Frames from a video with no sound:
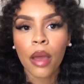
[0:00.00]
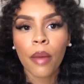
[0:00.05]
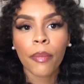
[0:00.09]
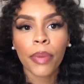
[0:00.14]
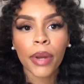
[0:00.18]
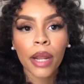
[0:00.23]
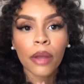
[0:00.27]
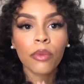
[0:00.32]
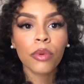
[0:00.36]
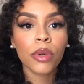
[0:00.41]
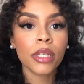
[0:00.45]

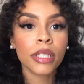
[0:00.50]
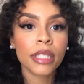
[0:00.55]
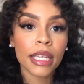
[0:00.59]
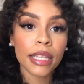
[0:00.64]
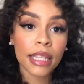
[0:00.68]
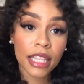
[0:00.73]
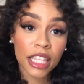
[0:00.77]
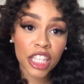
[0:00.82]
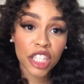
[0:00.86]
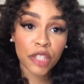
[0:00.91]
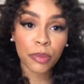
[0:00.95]
But I will say
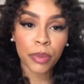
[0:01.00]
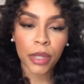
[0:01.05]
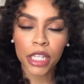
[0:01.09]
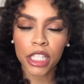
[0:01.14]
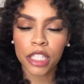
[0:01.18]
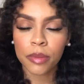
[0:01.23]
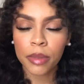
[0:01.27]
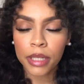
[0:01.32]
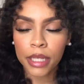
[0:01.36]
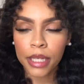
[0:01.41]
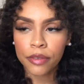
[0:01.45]
that this
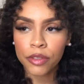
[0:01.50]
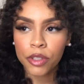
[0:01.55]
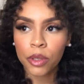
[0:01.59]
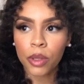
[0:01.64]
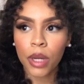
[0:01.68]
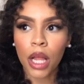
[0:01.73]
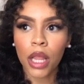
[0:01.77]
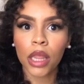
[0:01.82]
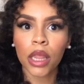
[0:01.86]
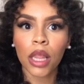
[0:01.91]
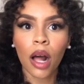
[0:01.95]
placement gives you
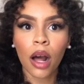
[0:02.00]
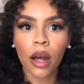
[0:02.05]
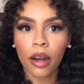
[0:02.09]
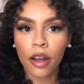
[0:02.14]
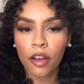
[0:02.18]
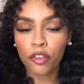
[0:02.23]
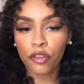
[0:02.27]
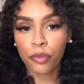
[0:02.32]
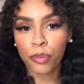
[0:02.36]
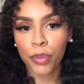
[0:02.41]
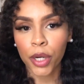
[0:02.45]
a lot
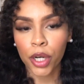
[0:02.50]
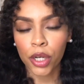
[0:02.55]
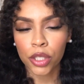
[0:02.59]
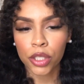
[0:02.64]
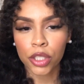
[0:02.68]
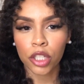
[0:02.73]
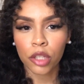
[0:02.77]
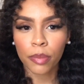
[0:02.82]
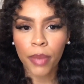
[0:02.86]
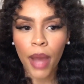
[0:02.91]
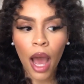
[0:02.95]
of
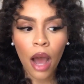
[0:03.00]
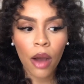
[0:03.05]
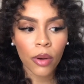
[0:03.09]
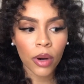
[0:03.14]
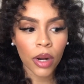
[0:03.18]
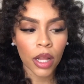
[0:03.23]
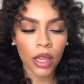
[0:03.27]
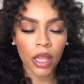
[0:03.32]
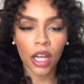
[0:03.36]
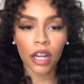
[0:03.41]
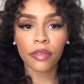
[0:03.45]
personal power,
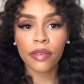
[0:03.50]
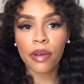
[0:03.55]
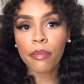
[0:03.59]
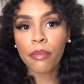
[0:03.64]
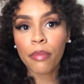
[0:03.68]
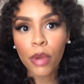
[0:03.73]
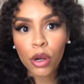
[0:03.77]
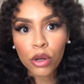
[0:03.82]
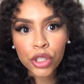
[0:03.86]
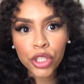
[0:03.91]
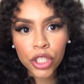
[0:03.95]
a lot of
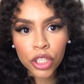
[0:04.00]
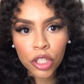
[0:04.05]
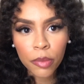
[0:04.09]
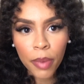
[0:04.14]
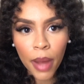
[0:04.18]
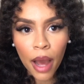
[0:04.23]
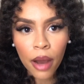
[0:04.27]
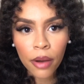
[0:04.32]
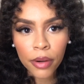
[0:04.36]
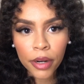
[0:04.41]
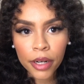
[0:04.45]
emotional
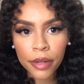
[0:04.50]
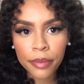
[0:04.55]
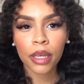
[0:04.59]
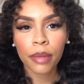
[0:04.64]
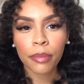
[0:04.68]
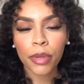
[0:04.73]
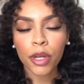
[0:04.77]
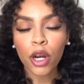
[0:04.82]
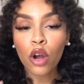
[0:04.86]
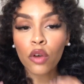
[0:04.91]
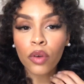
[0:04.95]
power,
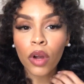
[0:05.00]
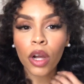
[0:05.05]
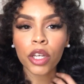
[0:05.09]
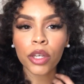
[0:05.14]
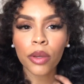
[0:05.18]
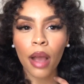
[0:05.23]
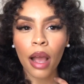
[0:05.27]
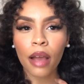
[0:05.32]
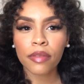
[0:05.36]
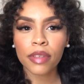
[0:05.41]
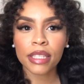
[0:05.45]
but overall
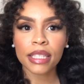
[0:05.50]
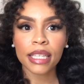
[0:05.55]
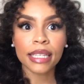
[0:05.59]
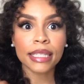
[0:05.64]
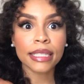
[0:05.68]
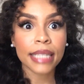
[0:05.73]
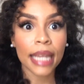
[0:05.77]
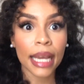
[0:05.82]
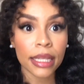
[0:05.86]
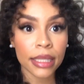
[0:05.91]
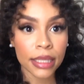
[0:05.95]
you have this
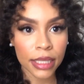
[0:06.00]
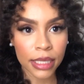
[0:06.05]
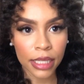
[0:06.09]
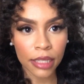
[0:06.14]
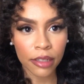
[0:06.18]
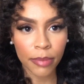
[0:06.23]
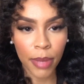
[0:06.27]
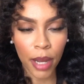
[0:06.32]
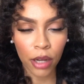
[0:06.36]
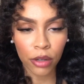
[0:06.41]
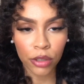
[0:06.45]
intensity
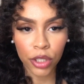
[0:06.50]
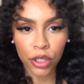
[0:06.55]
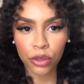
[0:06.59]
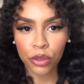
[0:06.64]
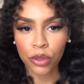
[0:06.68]
about you.